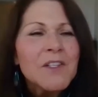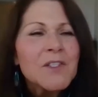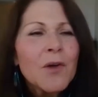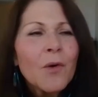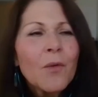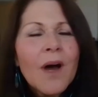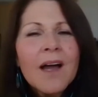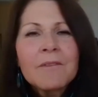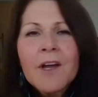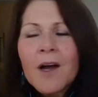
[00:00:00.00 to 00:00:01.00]
So
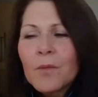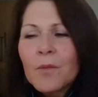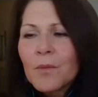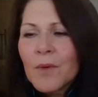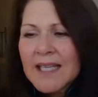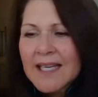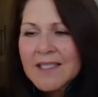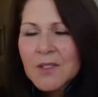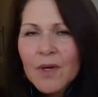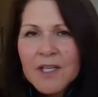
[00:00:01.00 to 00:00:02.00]
I've got one
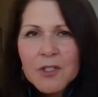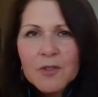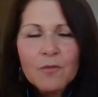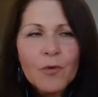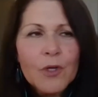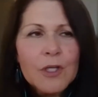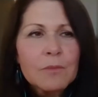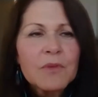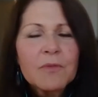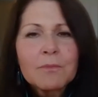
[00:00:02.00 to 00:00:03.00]
last question for you,
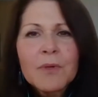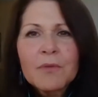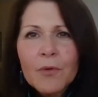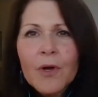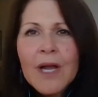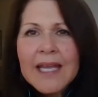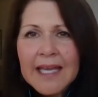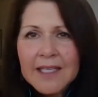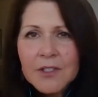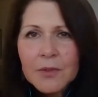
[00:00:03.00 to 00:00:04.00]
but before I
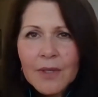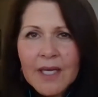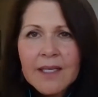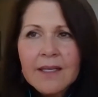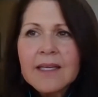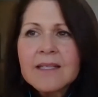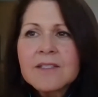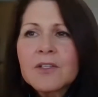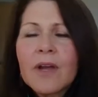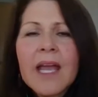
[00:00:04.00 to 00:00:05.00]
get to it, is
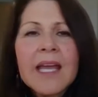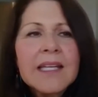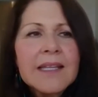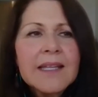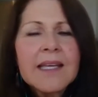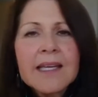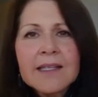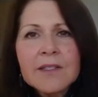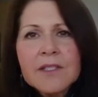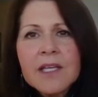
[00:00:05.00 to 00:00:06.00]
there anything
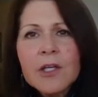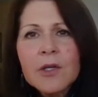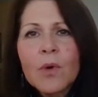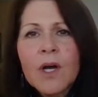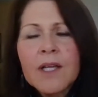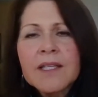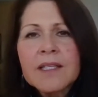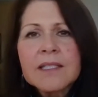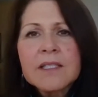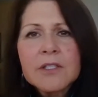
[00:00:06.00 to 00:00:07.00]
else that you want the
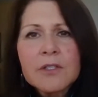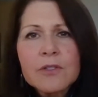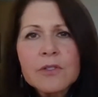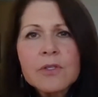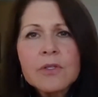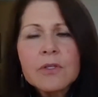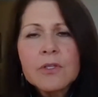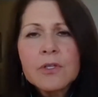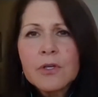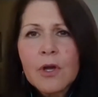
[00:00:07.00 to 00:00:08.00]
listeners
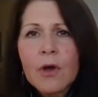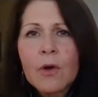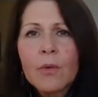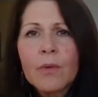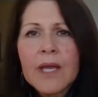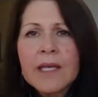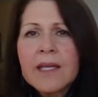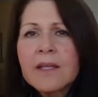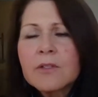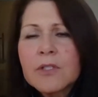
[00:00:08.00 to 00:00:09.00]
to know?
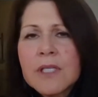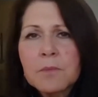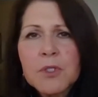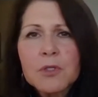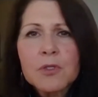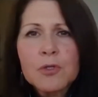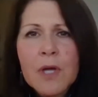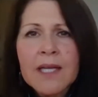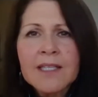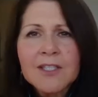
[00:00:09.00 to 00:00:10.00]
Any other tips or
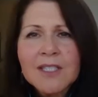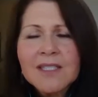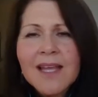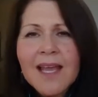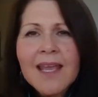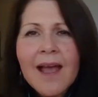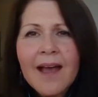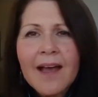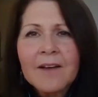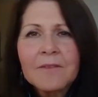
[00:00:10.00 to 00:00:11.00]
strategies that you
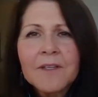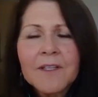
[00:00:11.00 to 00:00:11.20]
have?